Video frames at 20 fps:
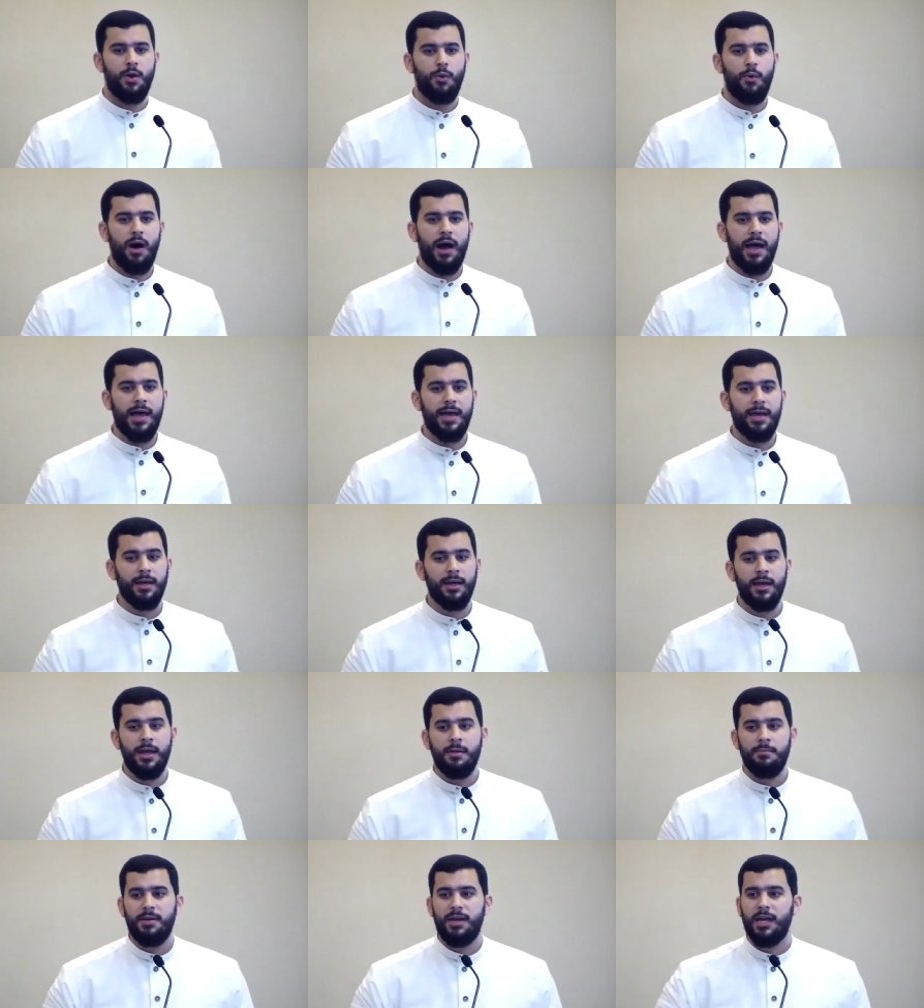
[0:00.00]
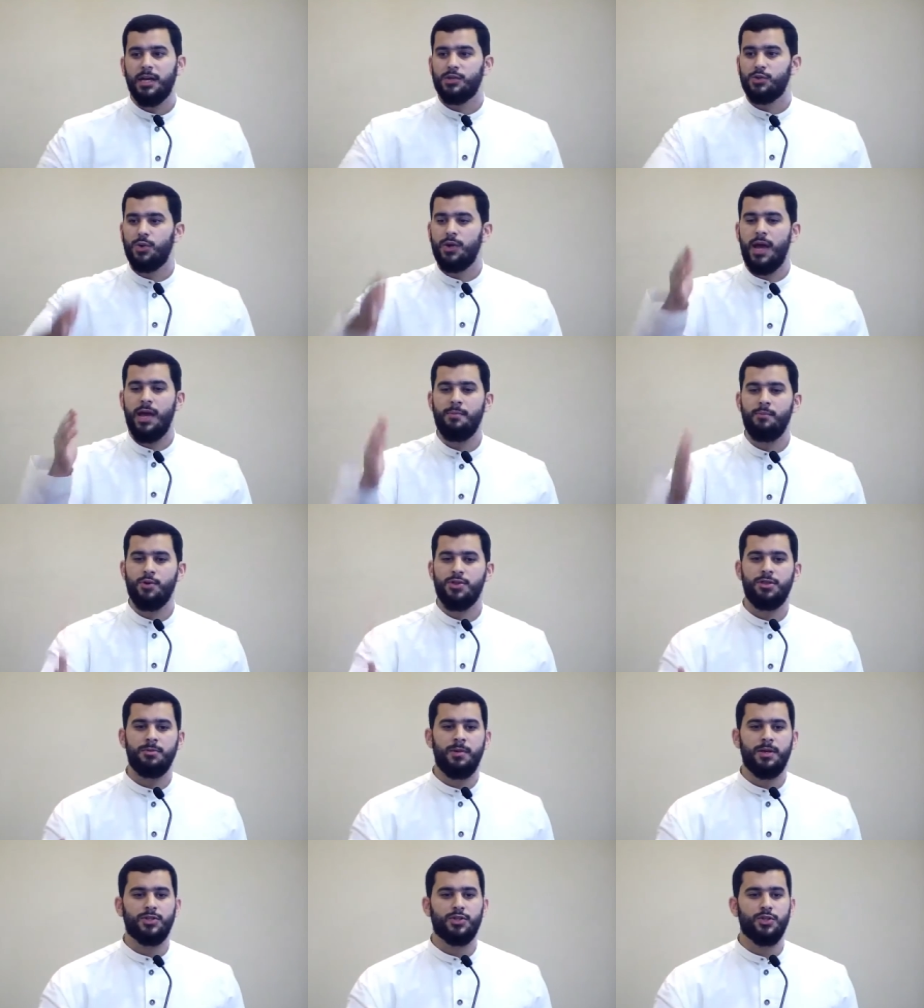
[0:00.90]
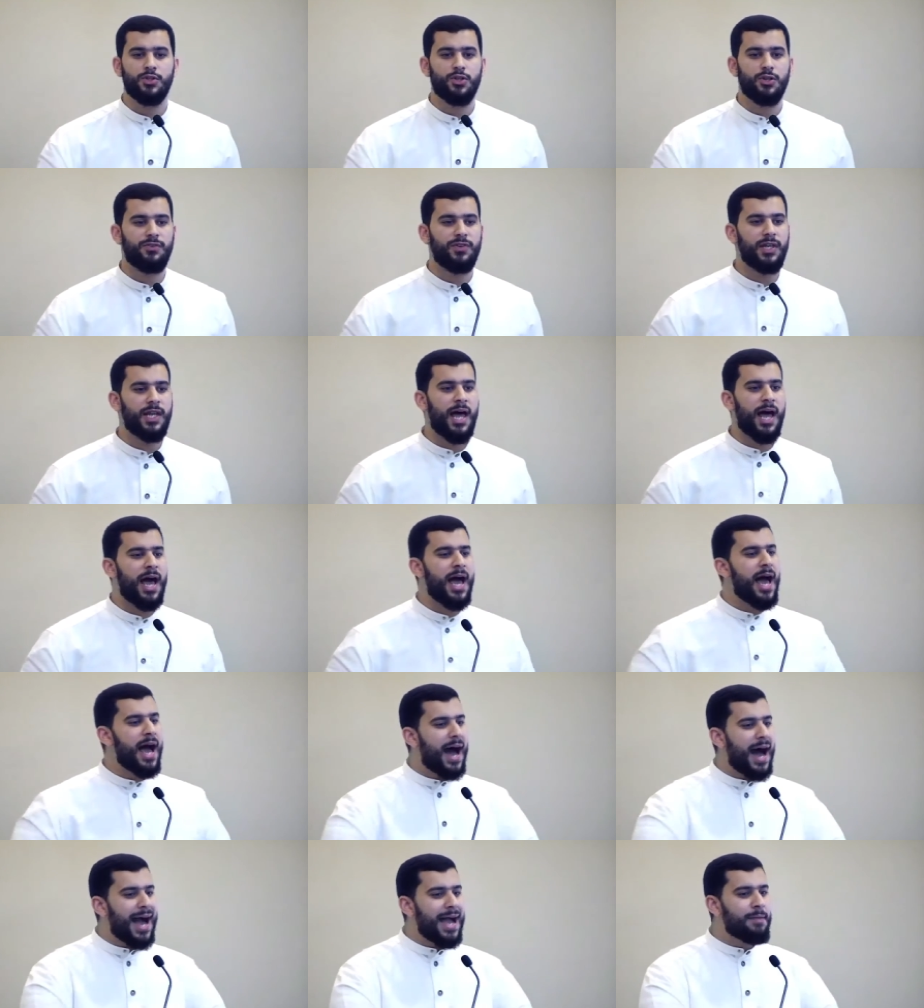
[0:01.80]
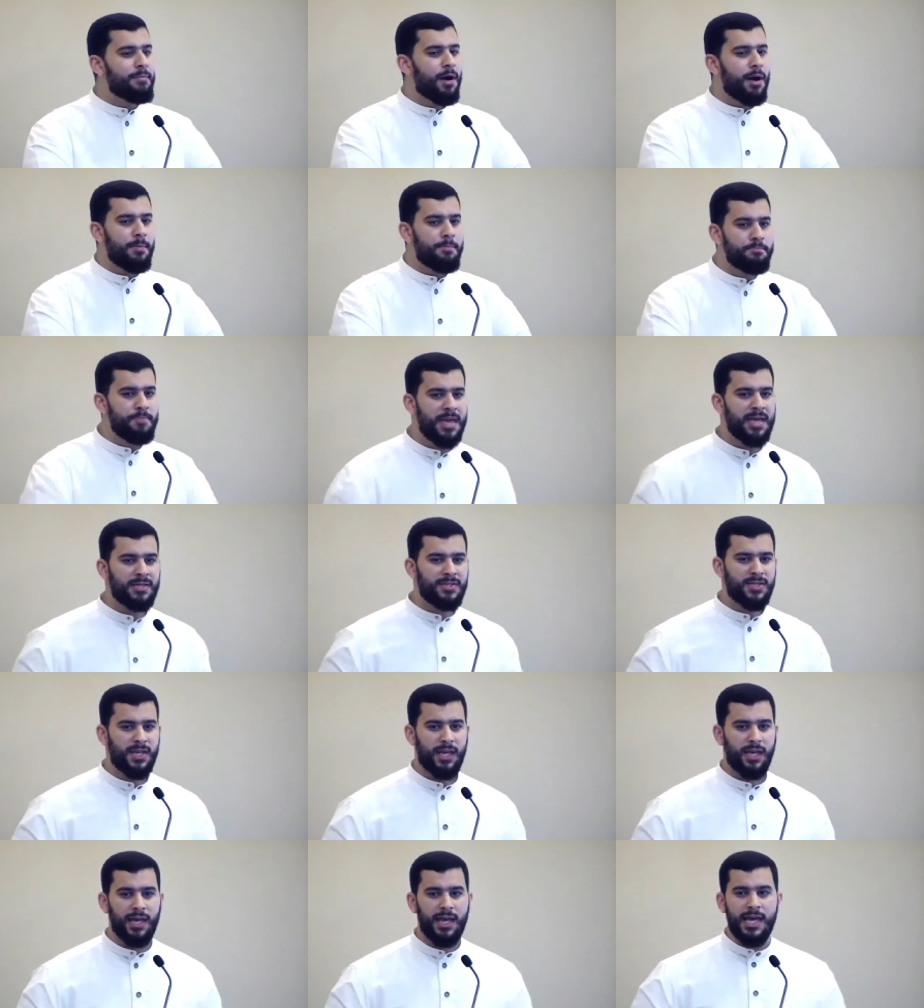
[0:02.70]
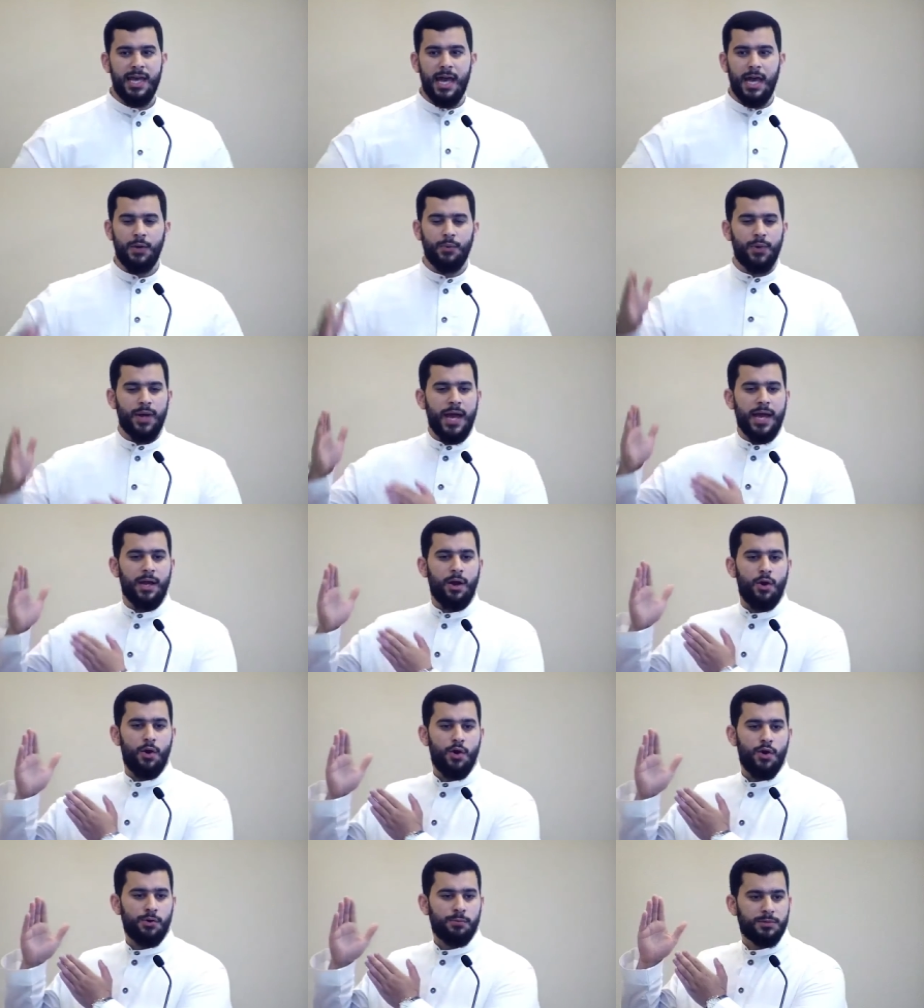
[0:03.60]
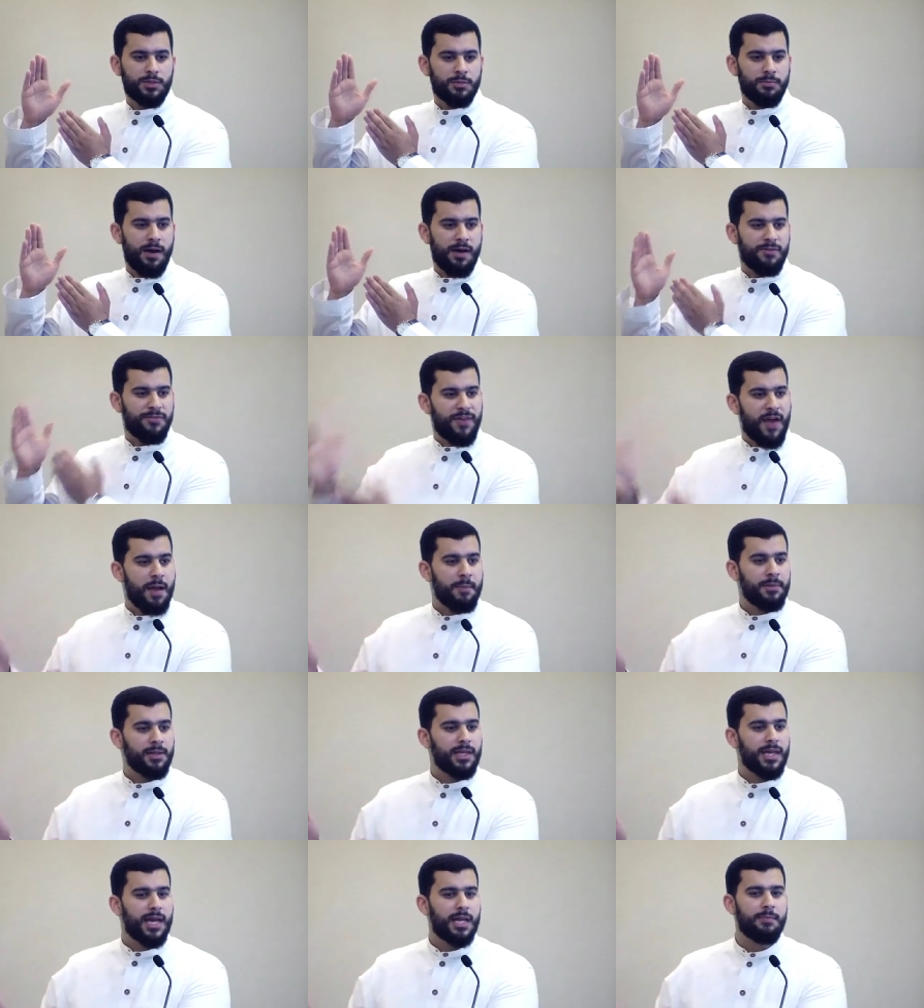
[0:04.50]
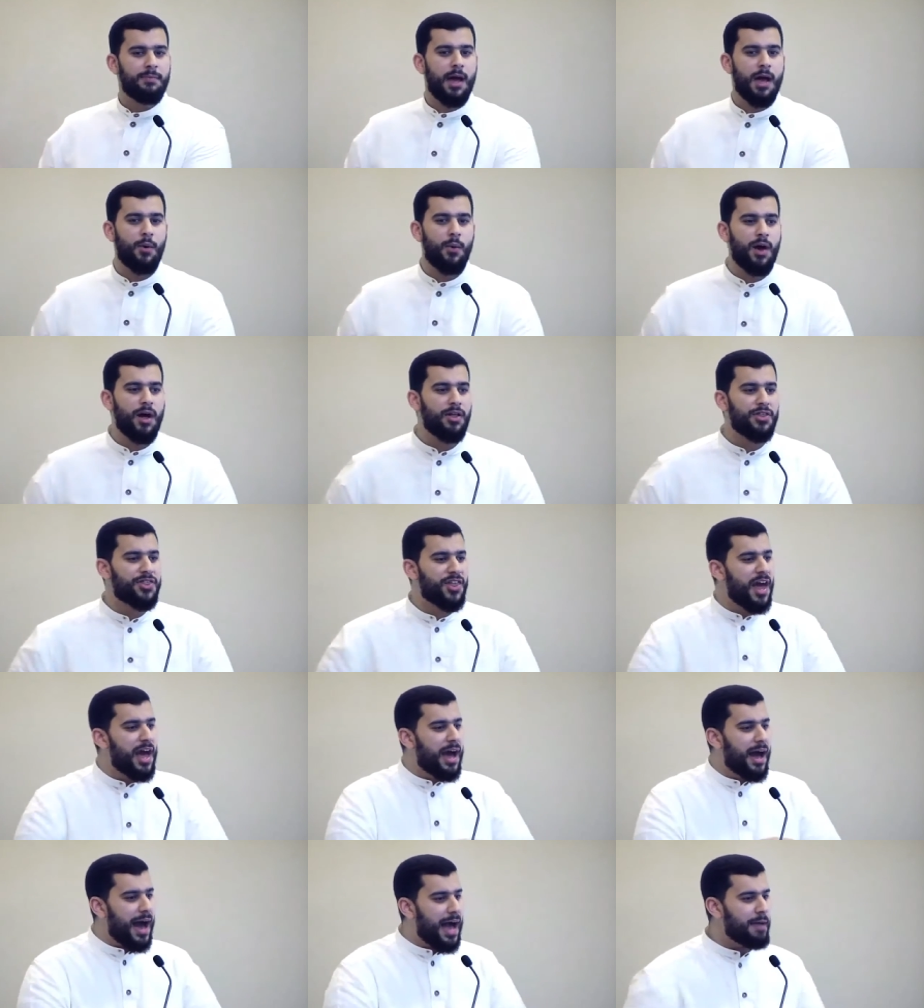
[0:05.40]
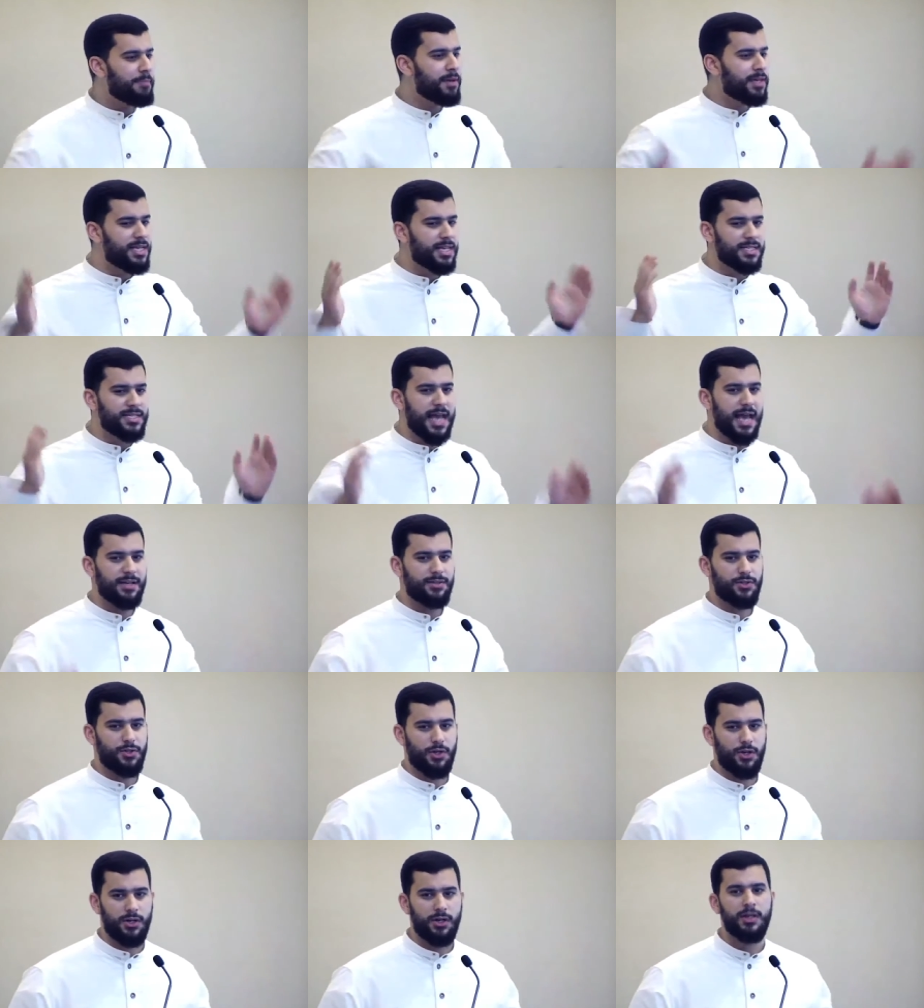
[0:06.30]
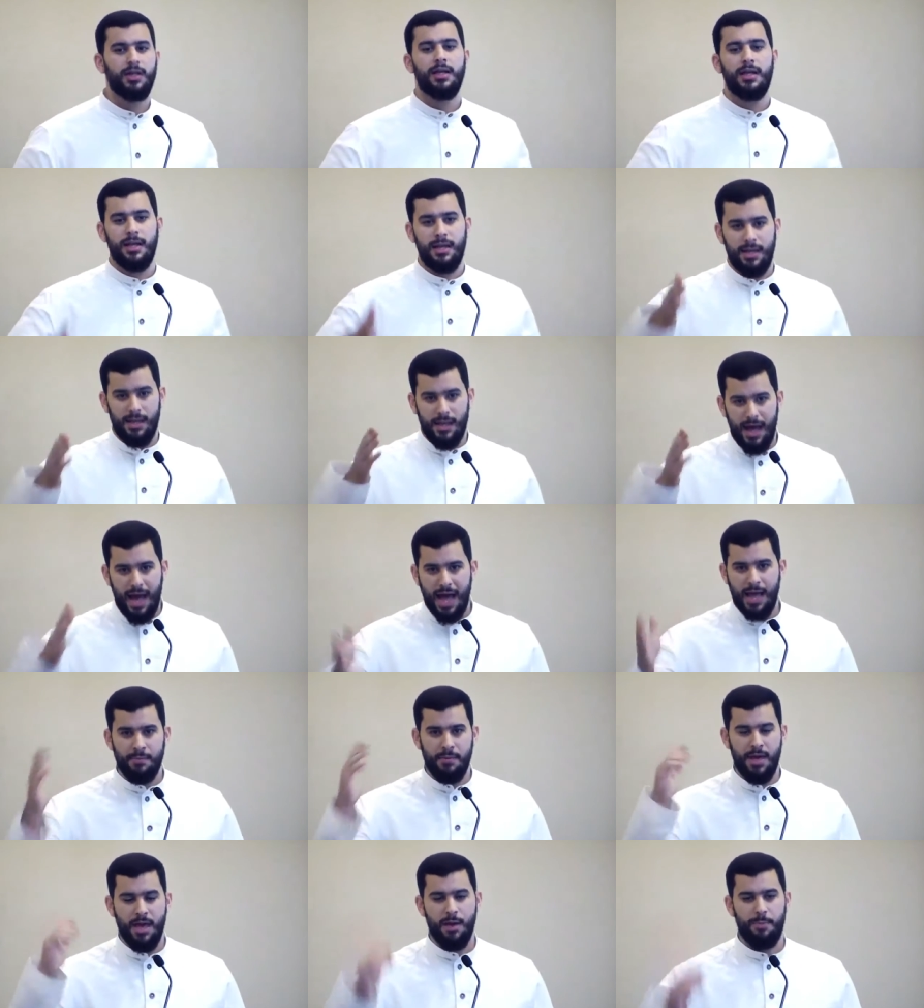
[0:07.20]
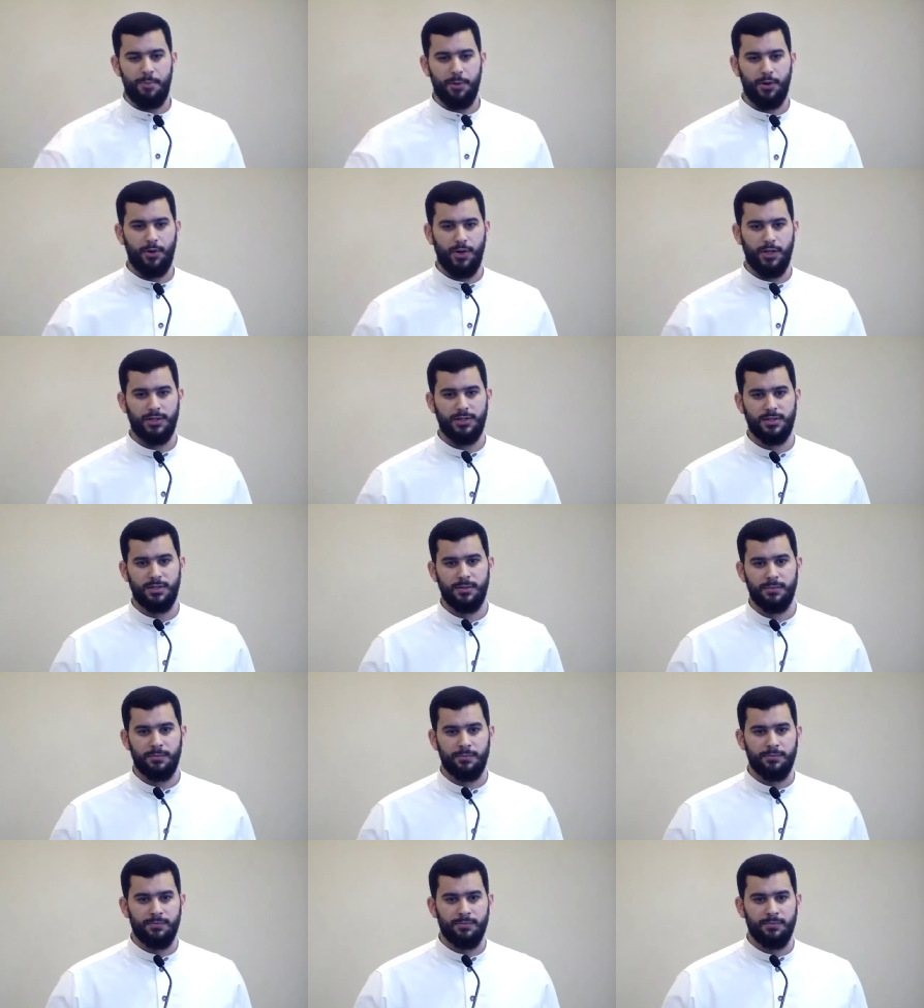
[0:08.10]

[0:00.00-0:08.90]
Why? Because when I'm with the Messenger of Allah, I'm amazing. And when I go home to my family and my wealth, I'm a disaster. I'm a hypocrite.